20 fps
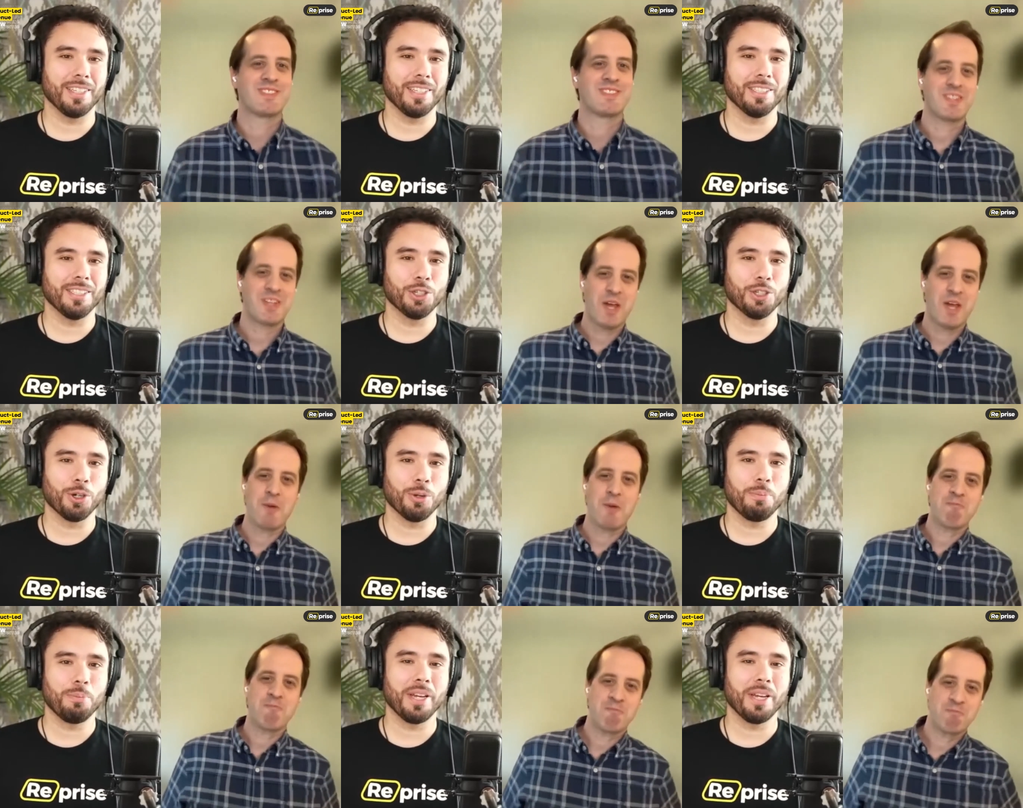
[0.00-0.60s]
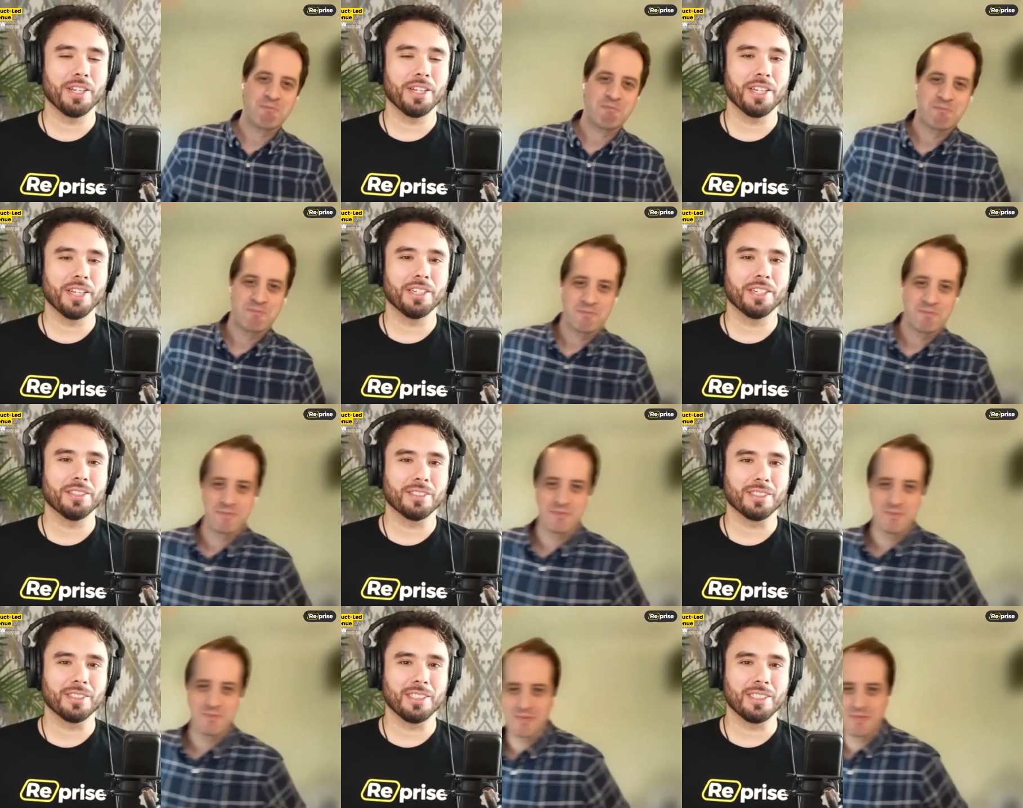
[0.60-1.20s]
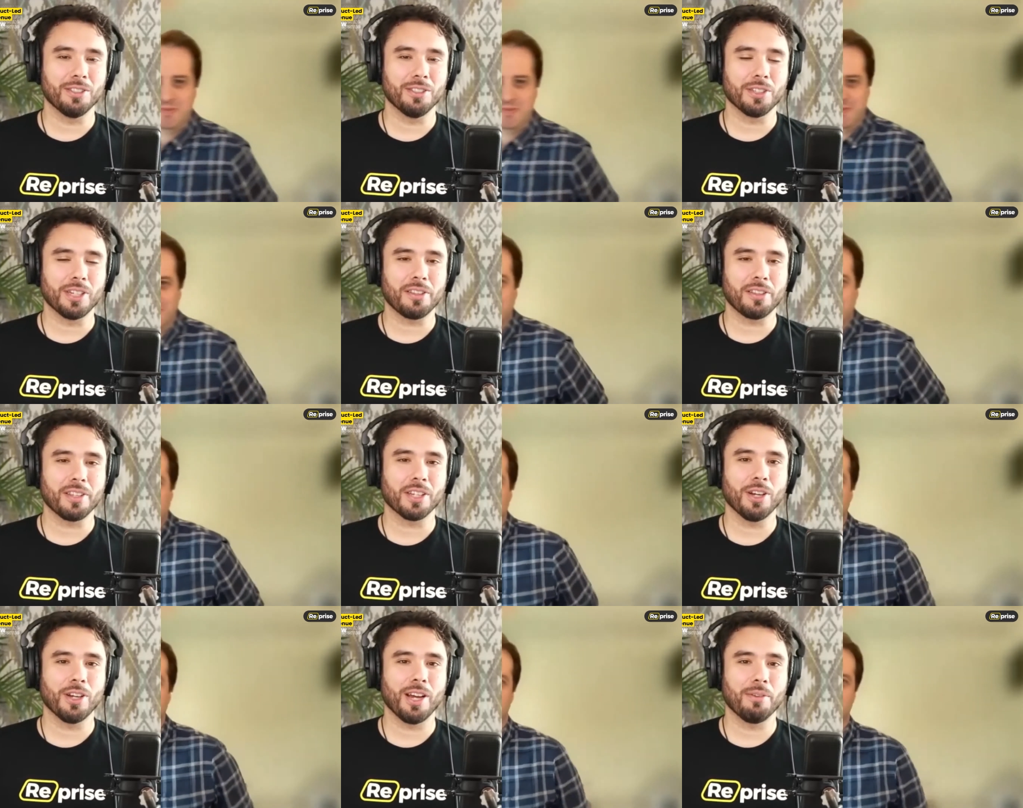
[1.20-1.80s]
Speaker 1: In your yeah. opinion, you know, I
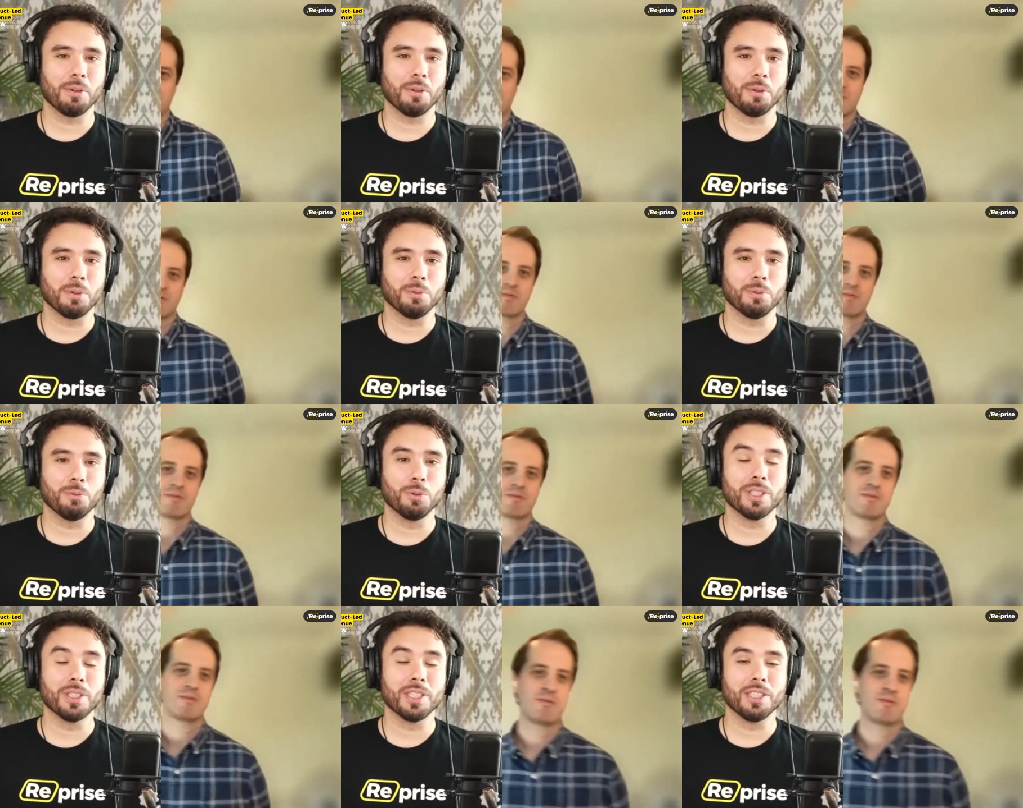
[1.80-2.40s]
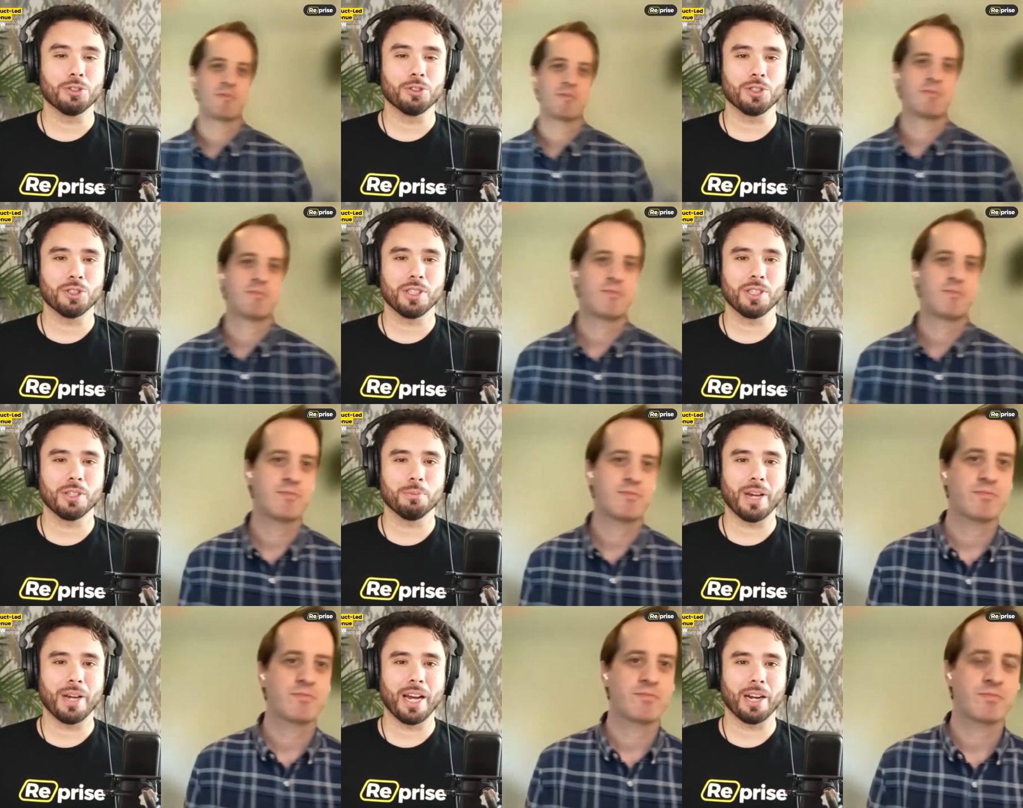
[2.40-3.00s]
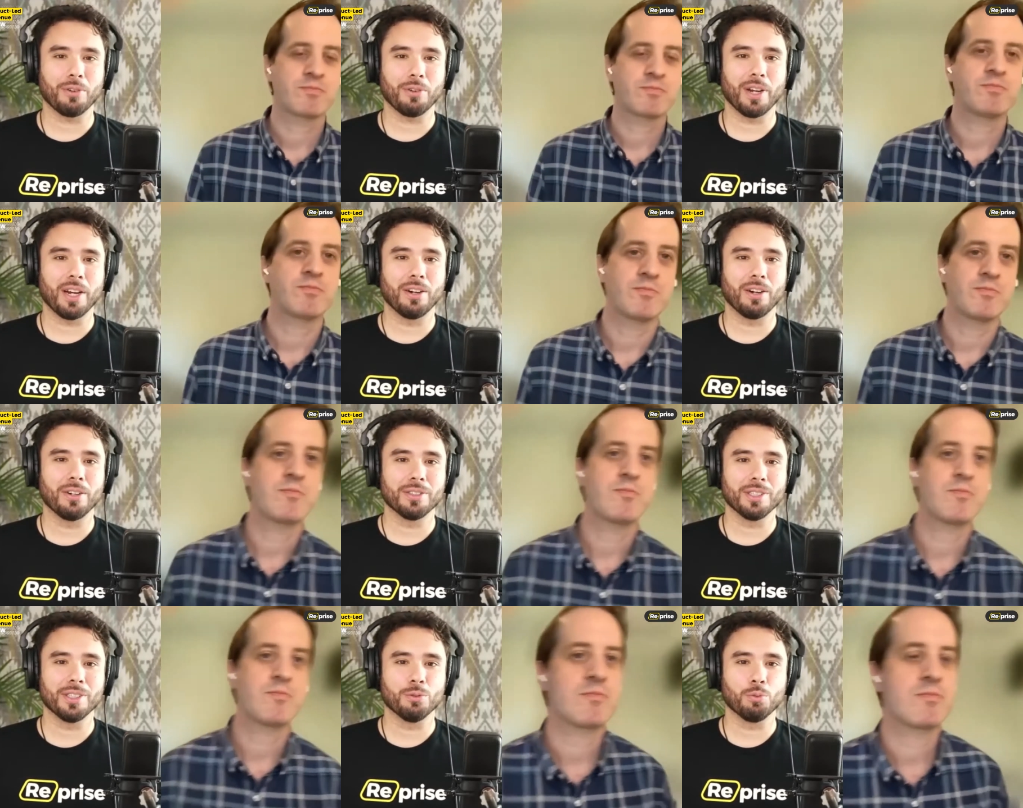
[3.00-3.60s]
think you have a really interesting
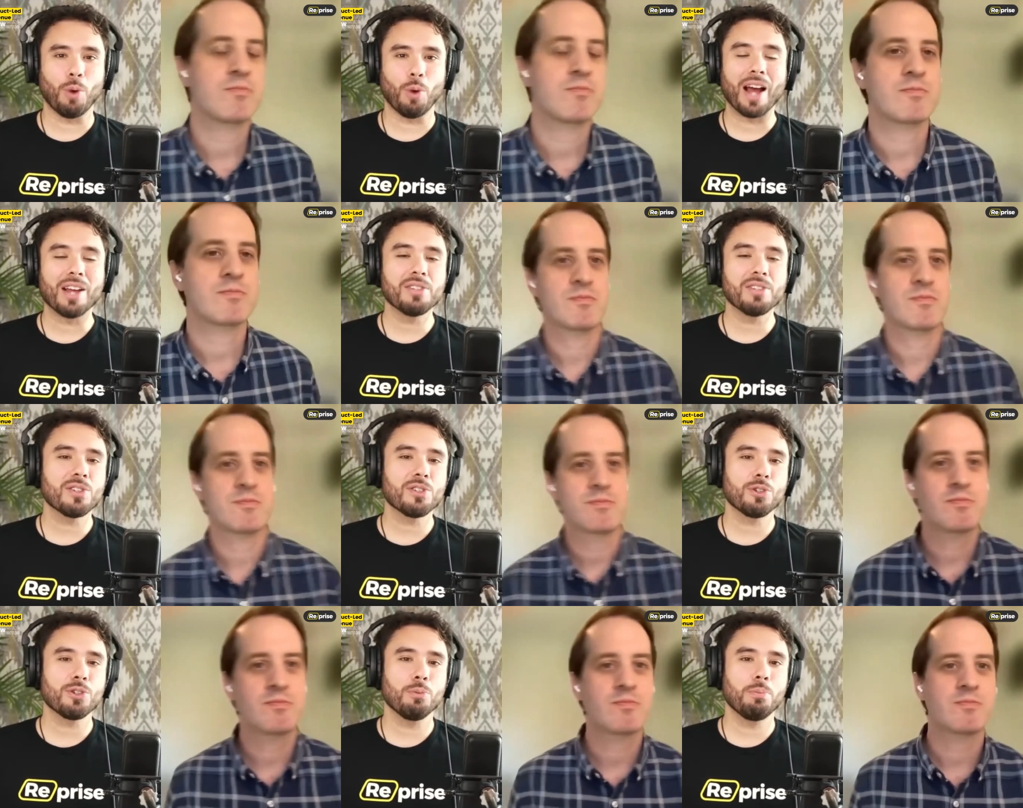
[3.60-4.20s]
background, and why is it so